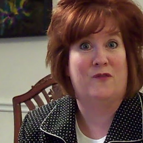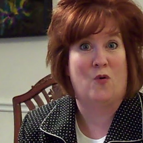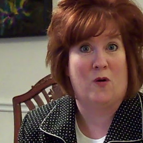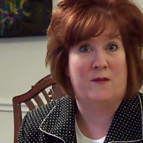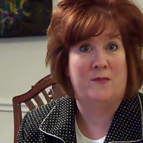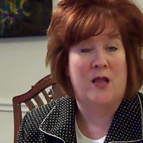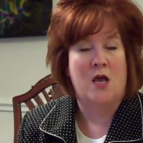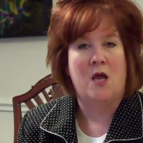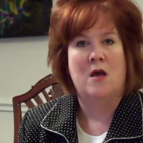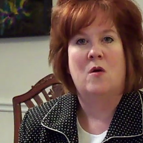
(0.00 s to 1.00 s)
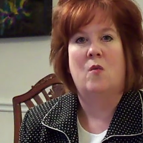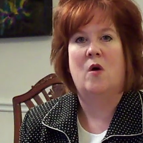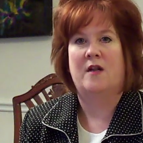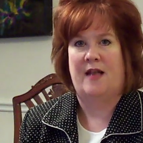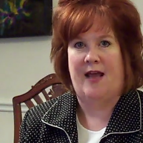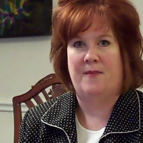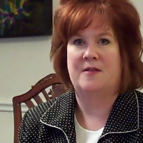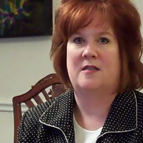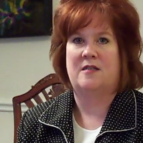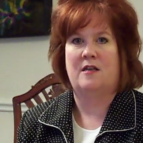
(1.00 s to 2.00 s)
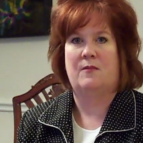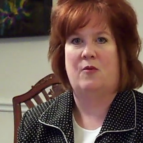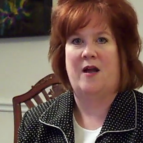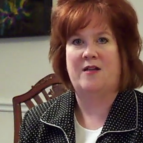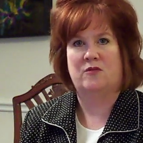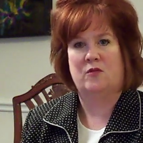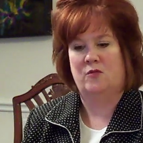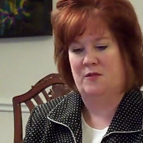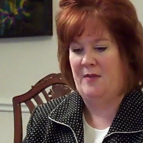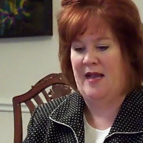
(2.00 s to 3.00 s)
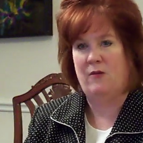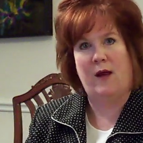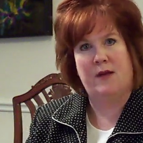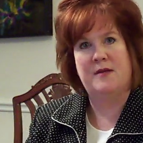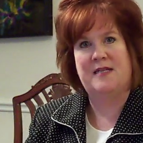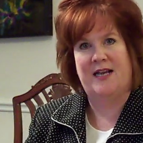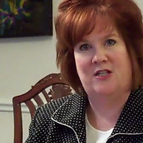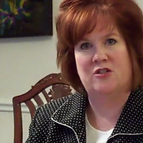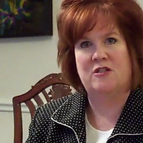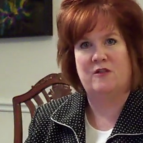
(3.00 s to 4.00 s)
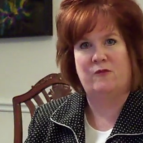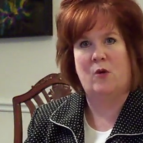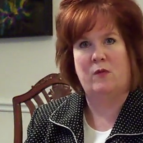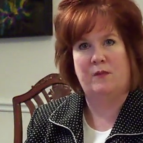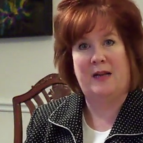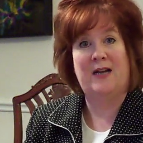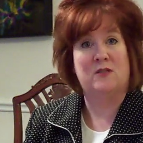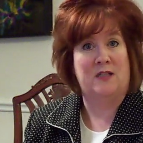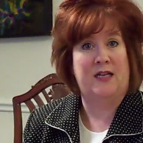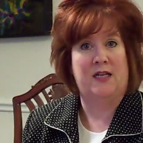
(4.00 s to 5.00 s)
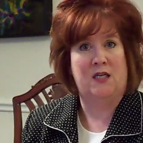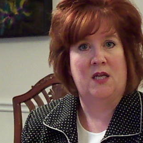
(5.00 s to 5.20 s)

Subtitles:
for. What happens is the appraiser will make recommendations of what repairs needed.